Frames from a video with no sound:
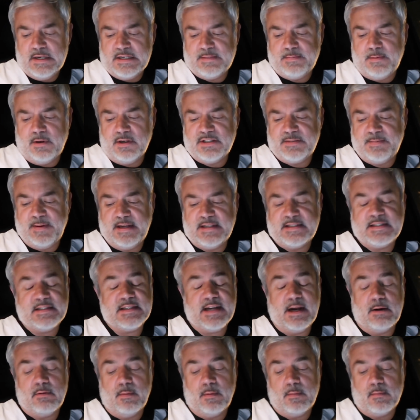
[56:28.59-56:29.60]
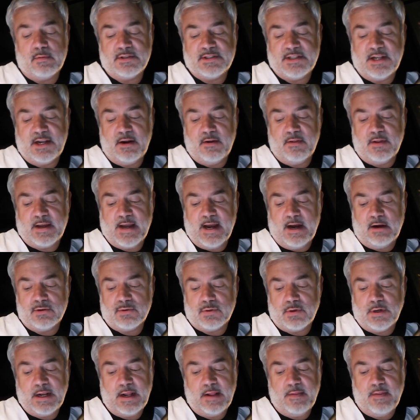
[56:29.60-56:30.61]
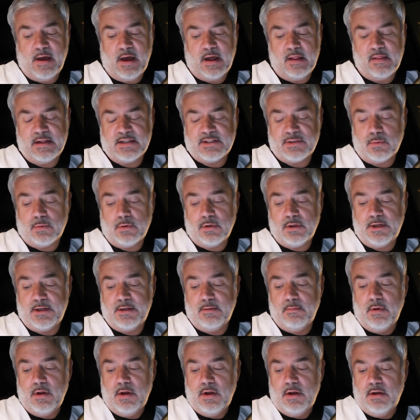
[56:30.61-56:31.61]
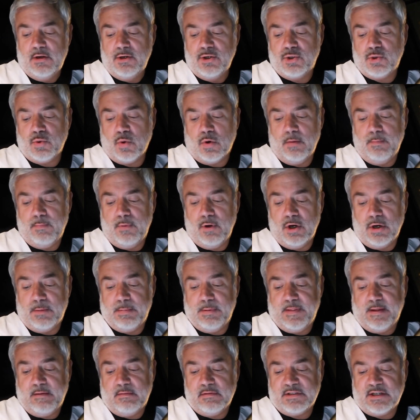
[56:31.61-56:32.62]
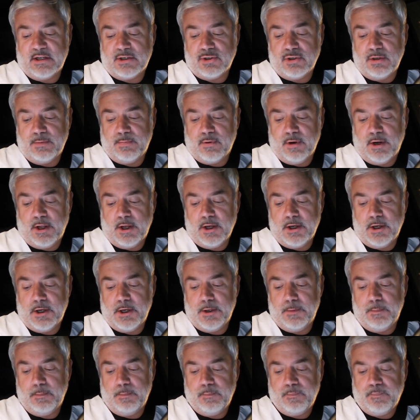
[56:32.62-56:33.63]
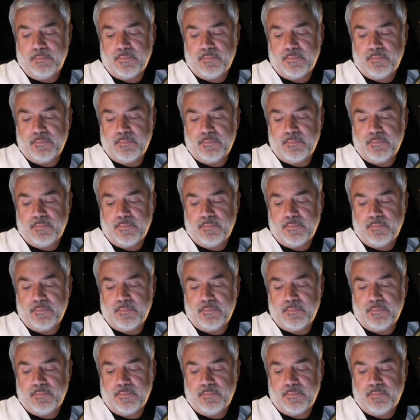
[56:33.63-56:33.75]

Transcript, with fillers: Small Spaces. I remember sitting on the couch reading that. That's a really short book, but that was actually pretty good.